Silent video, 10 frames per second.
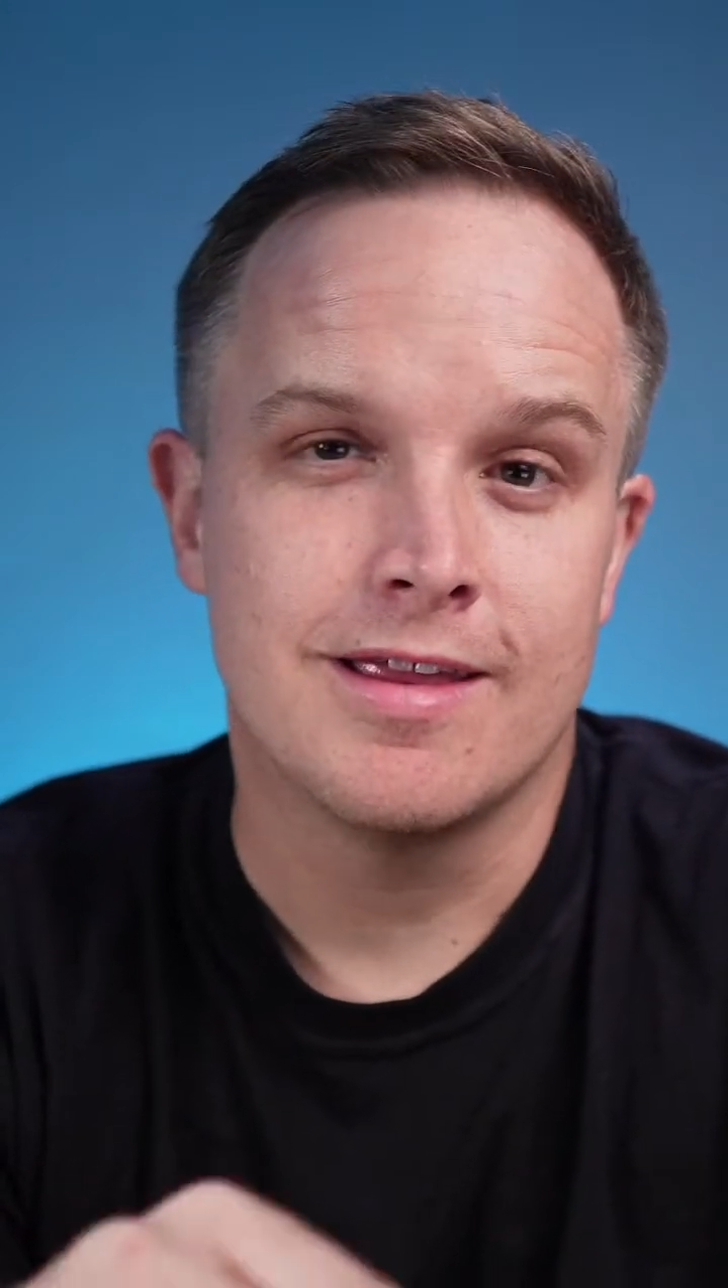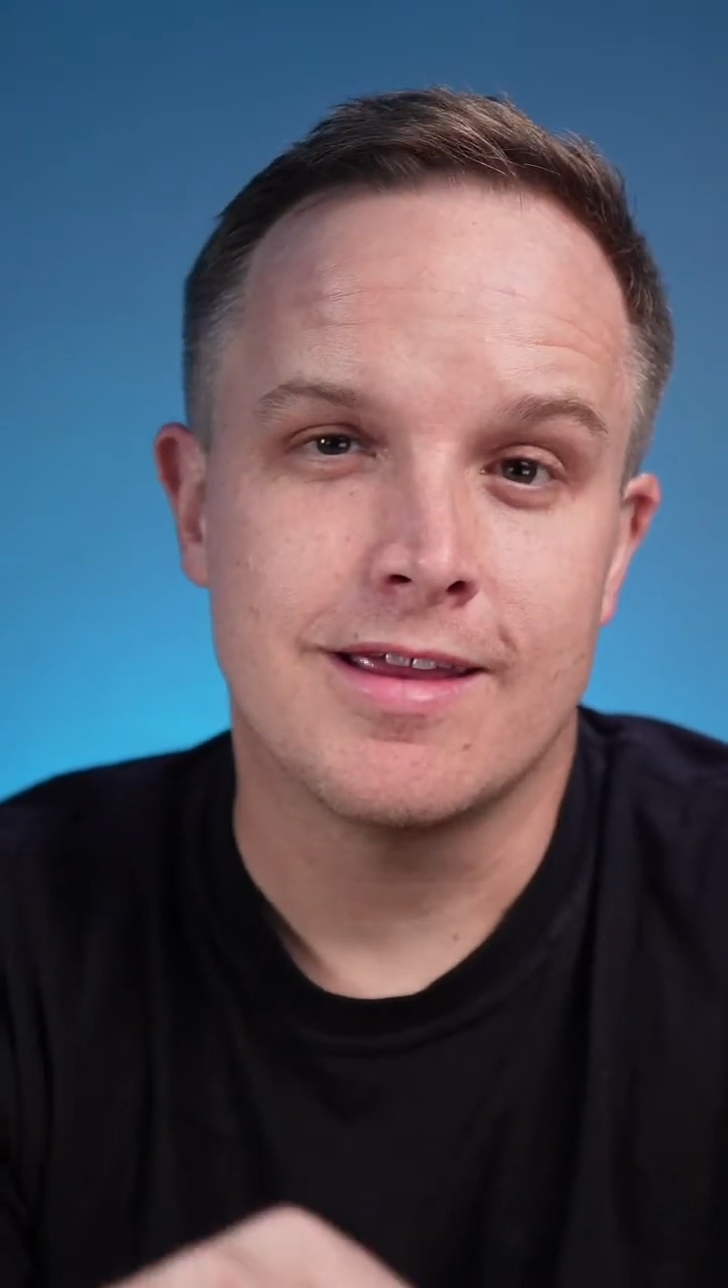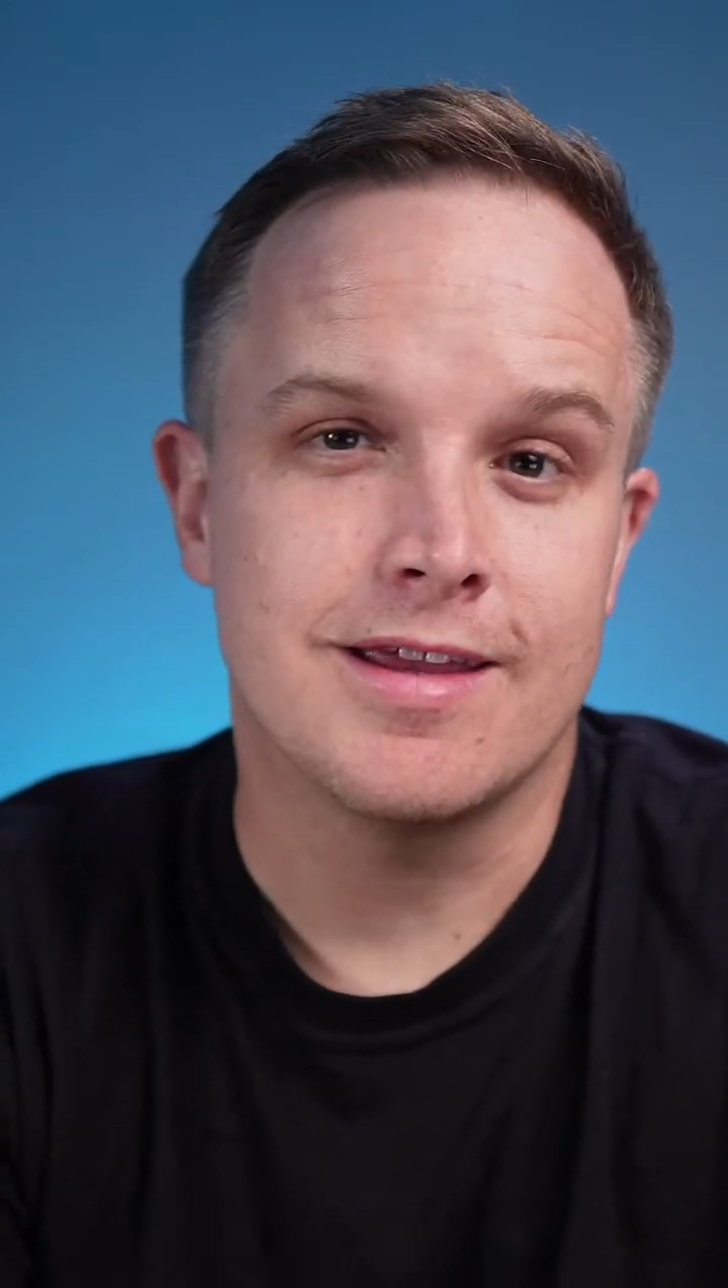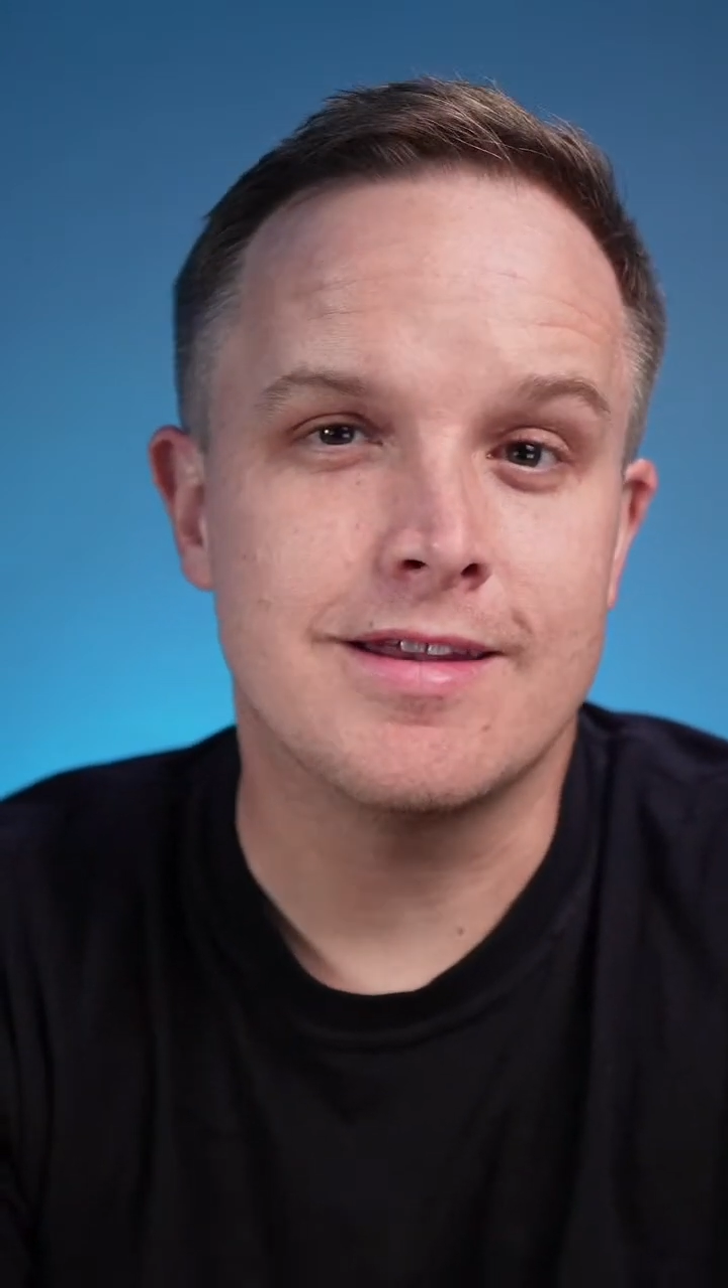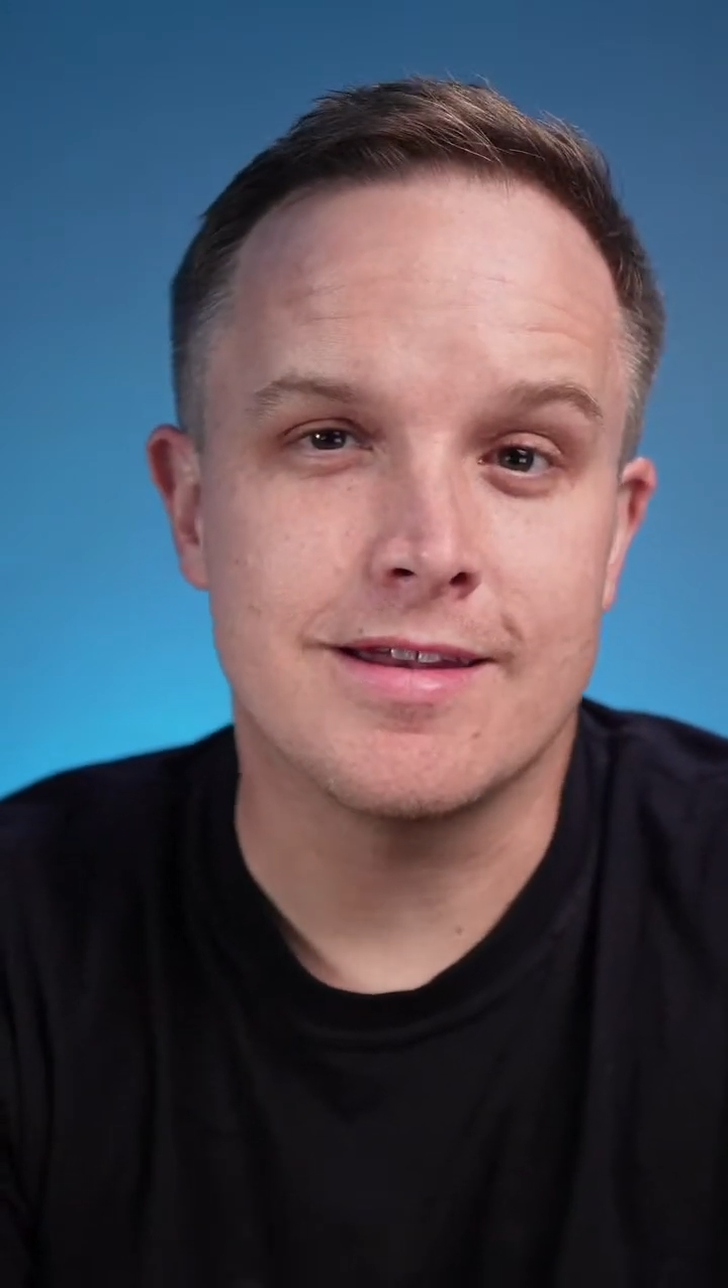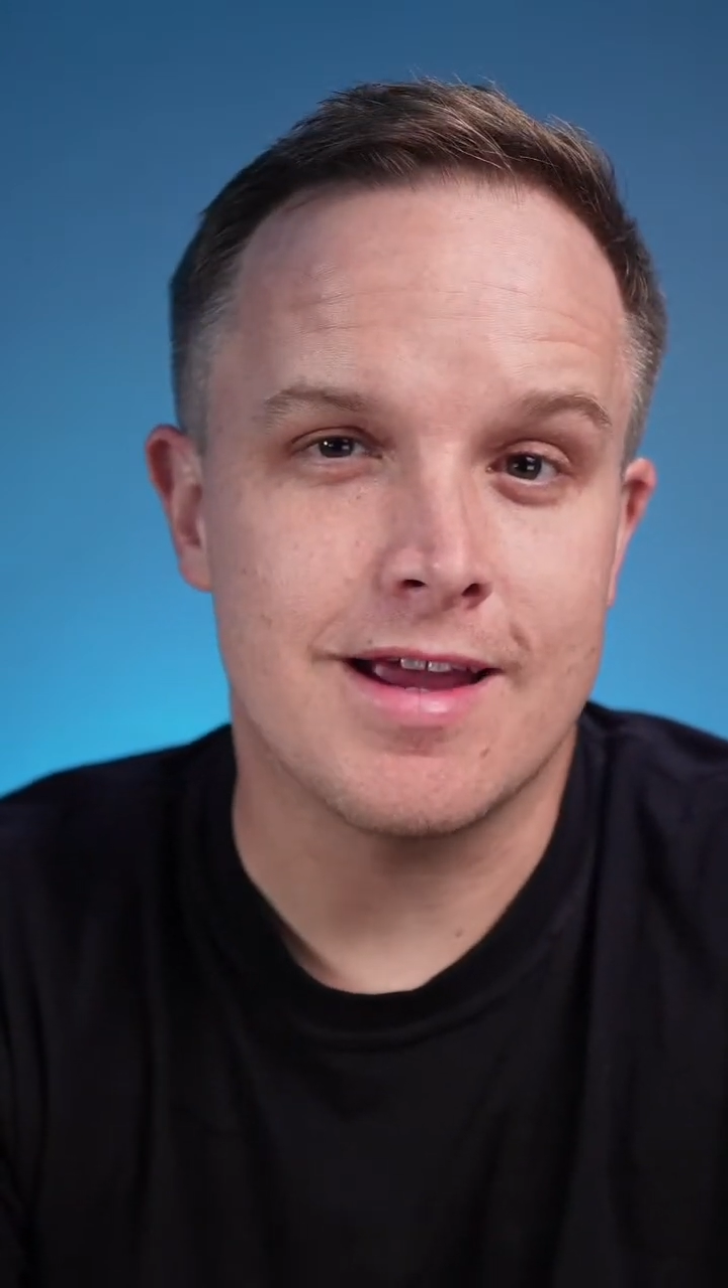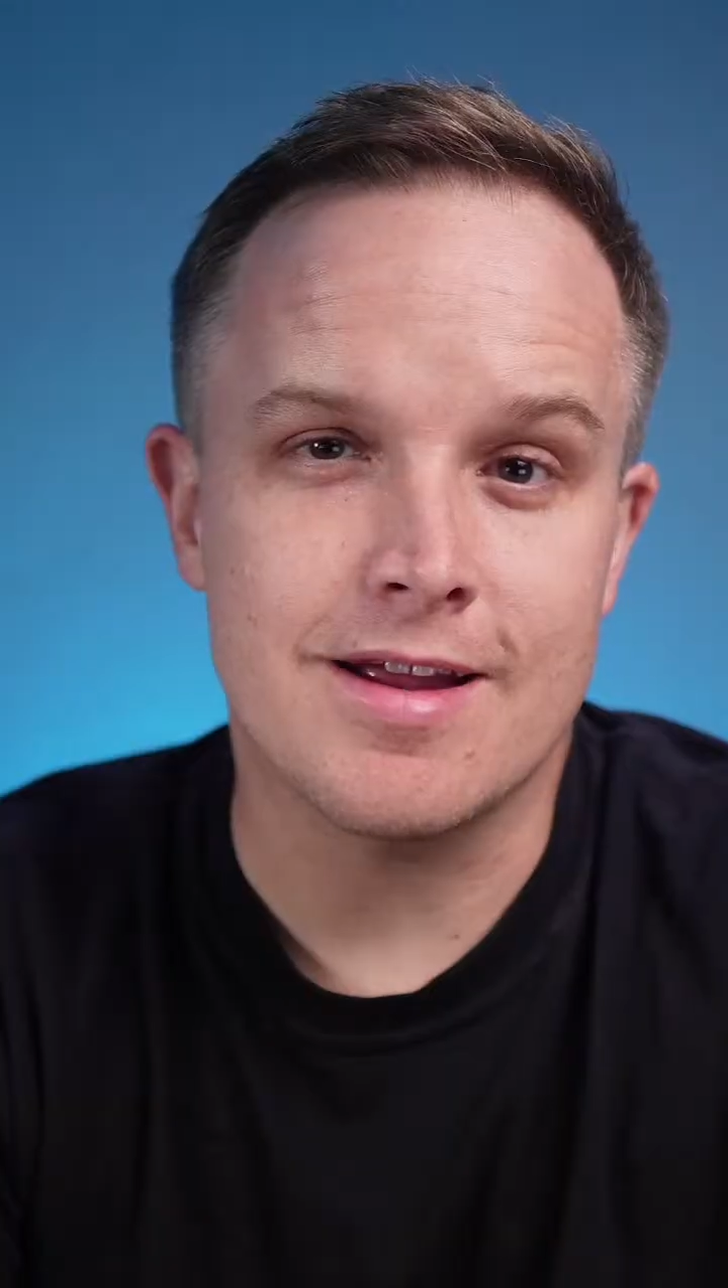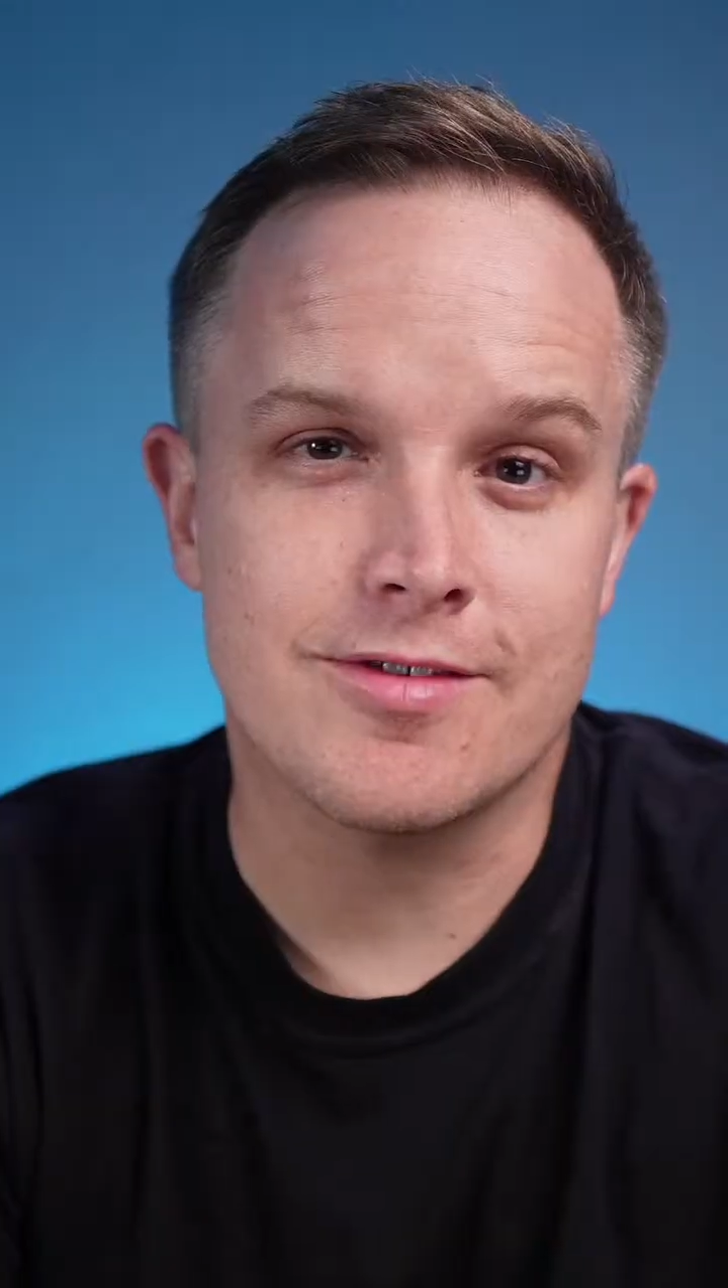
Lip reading: He did not